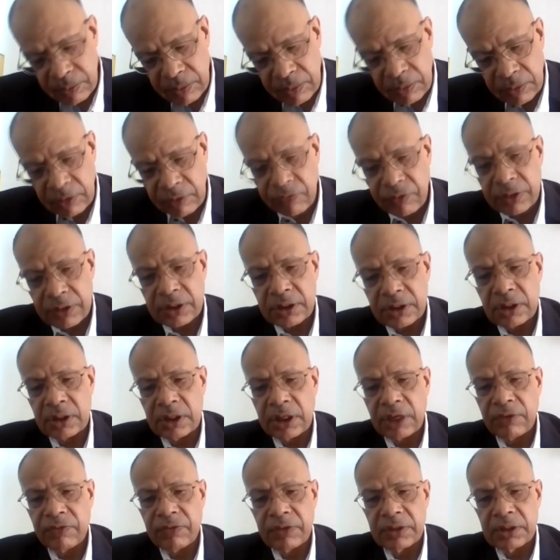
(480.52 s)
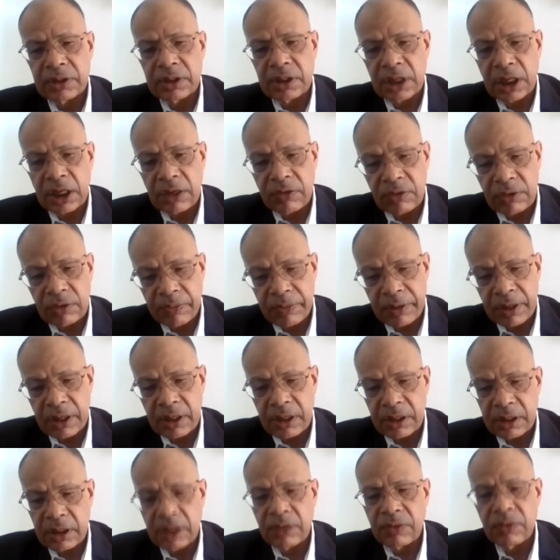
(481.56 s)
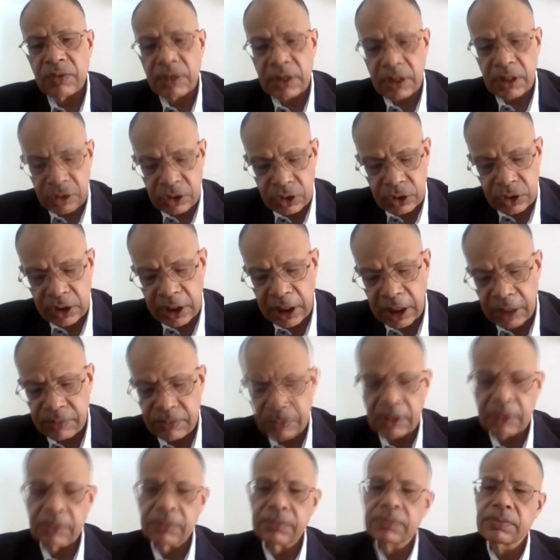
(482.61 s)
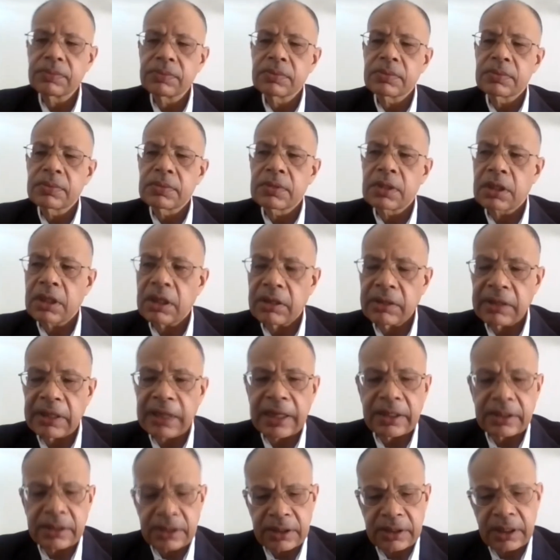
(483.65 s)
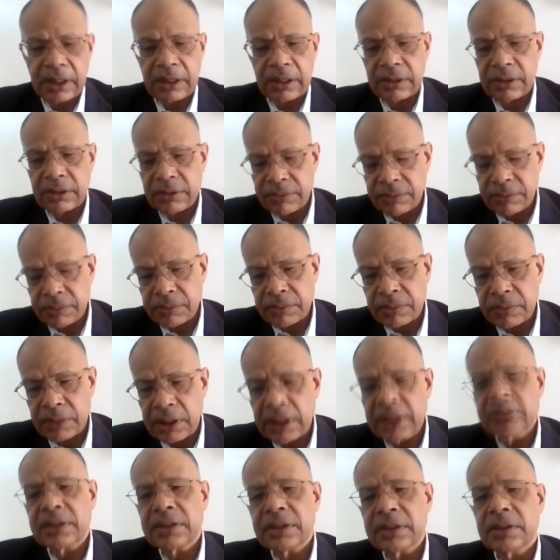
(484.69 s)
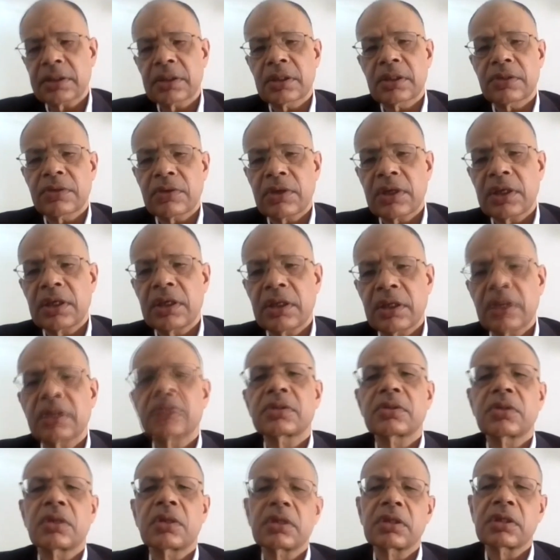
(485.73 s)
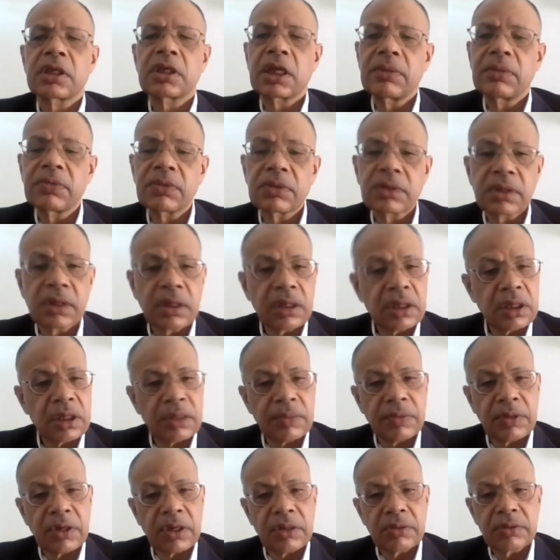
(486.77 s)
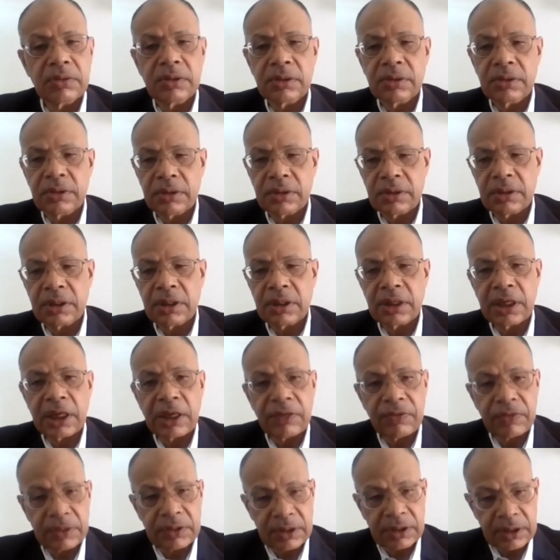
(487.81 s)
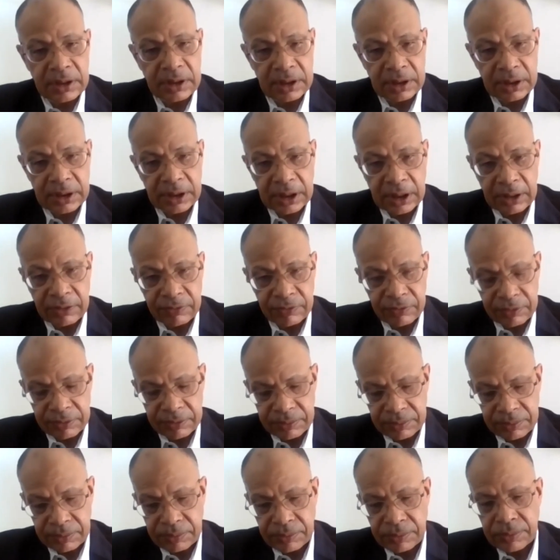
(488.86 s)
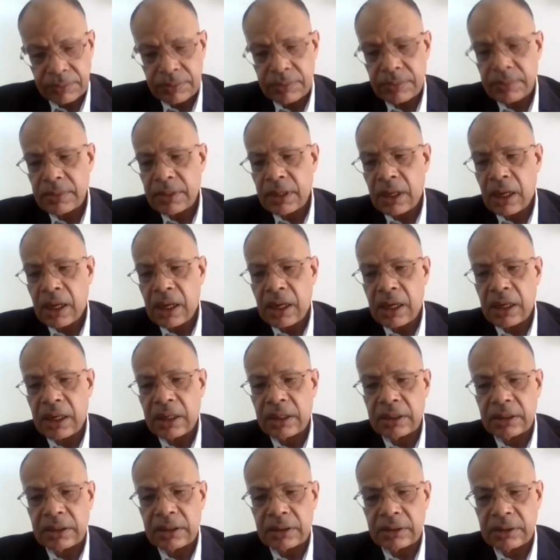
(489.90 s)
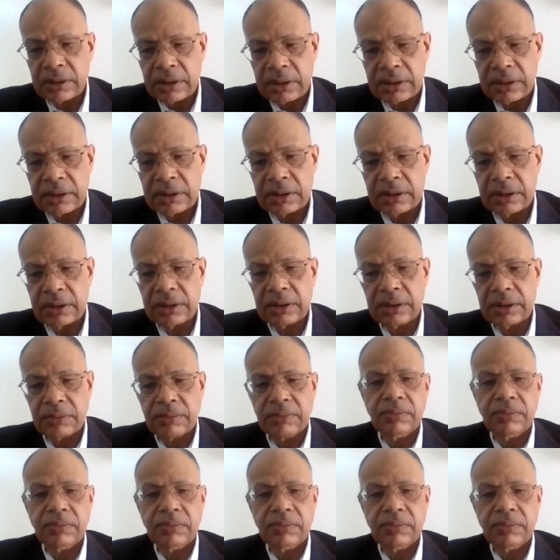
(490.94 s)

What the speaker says: the fiscal deficit even bigger than where it should have been. Now, that said, this really is not a time to think about the deficit itself. This is